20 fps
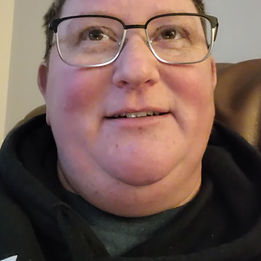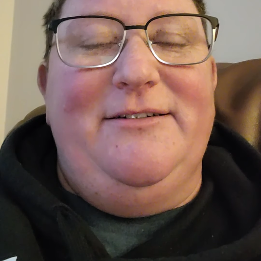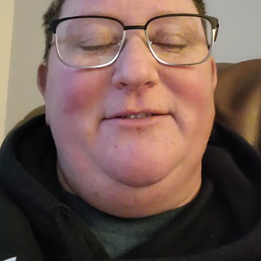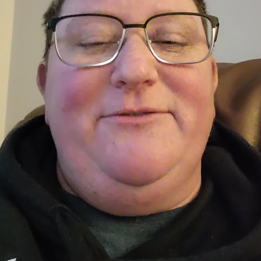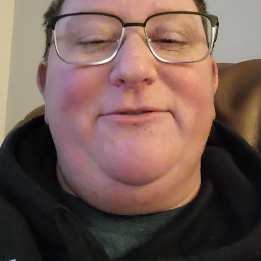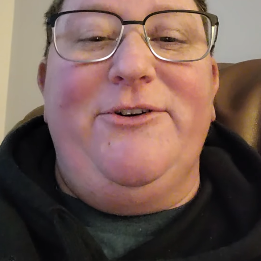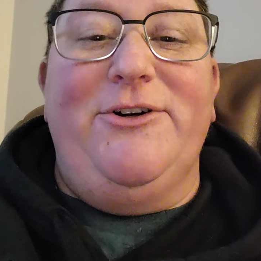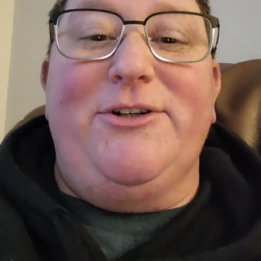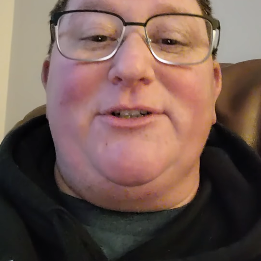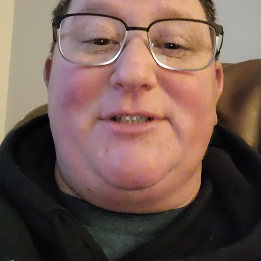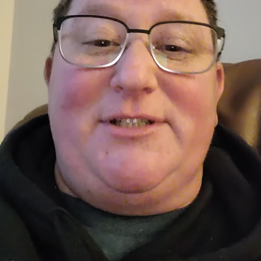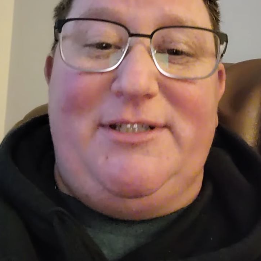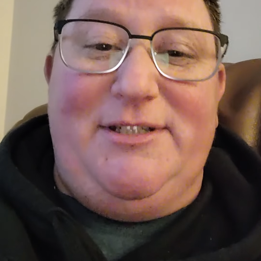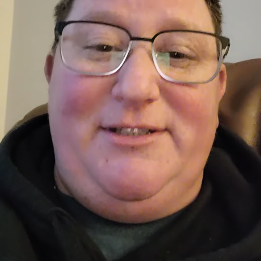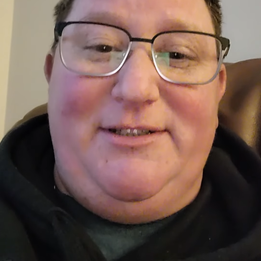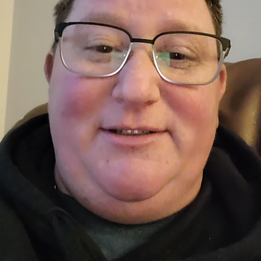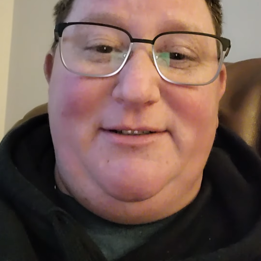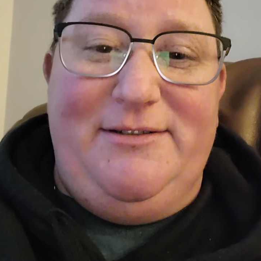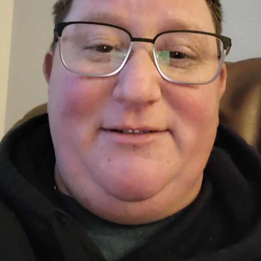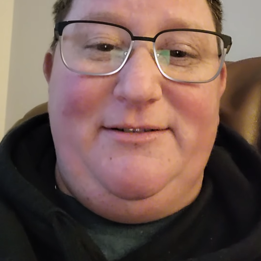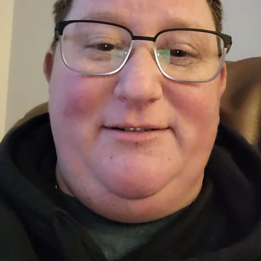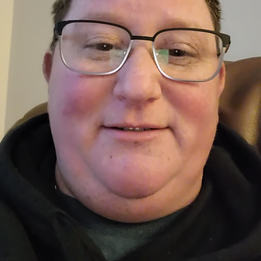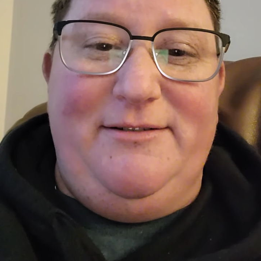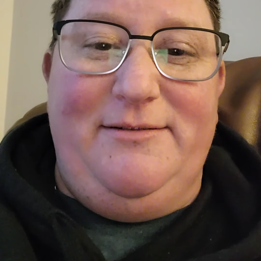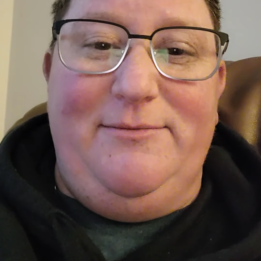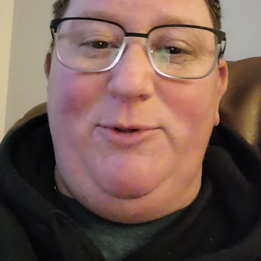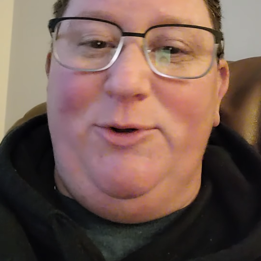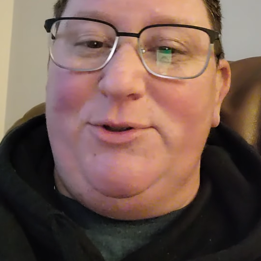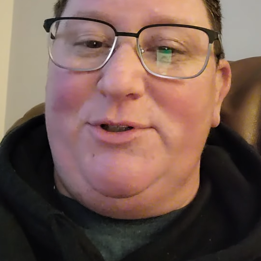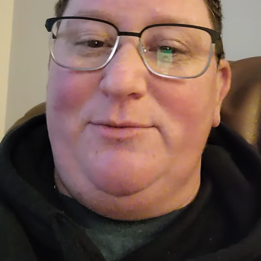First,
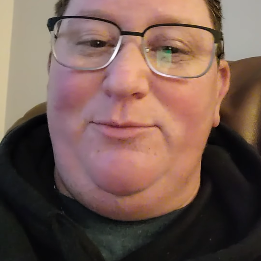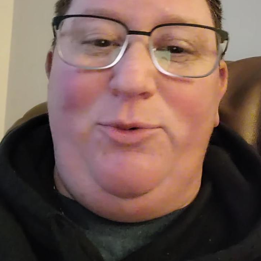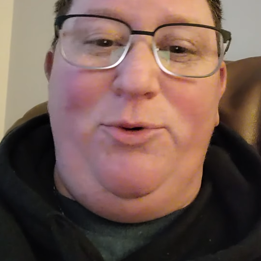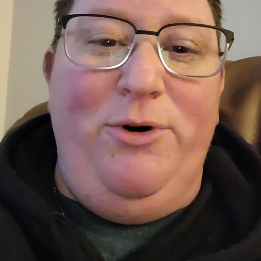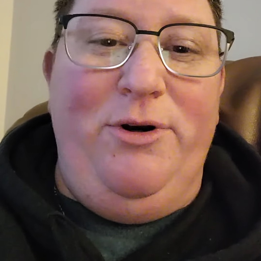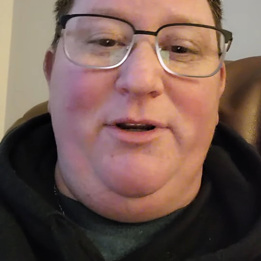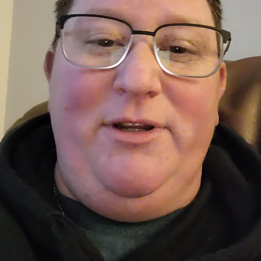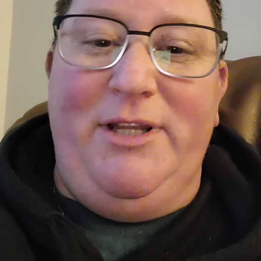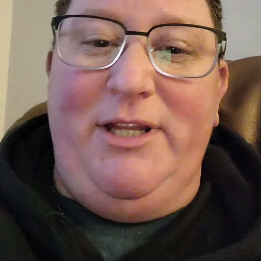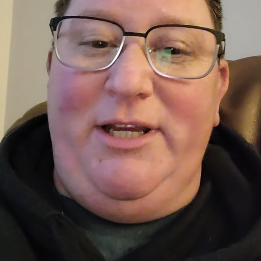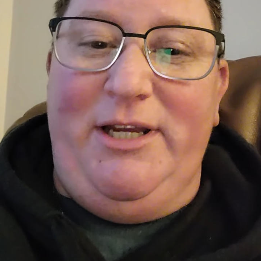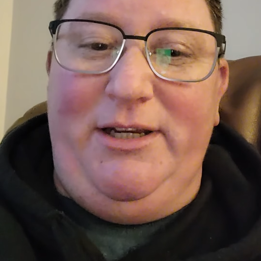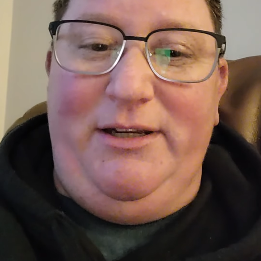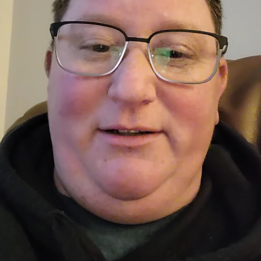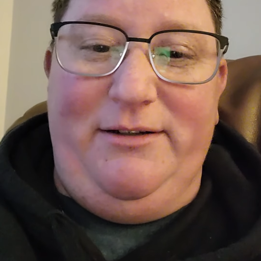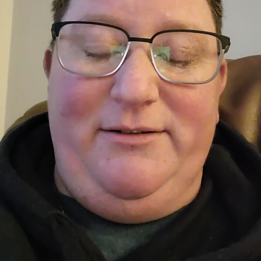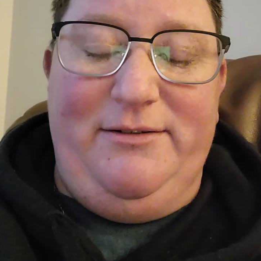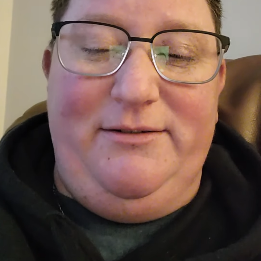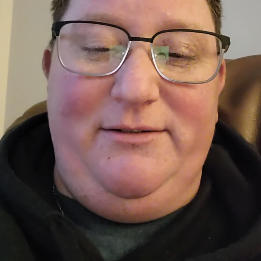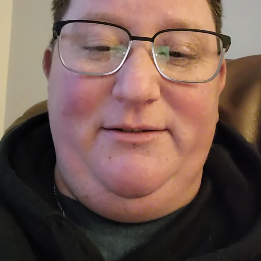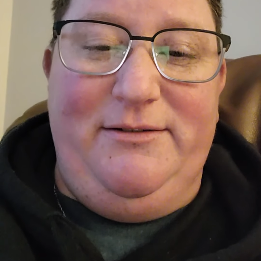the most important thing